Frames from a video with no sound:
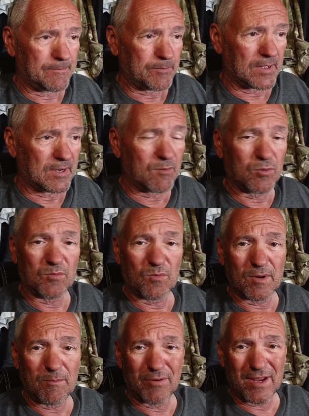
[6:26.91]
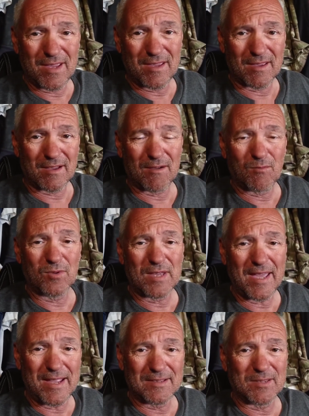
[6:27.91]
and I wouldn't want to break it. I would
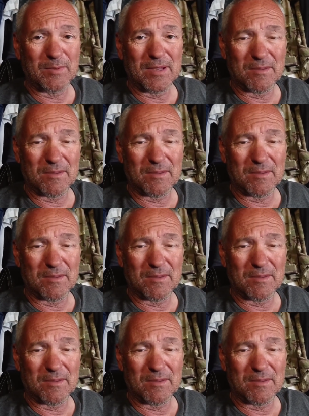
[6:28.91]
hate to be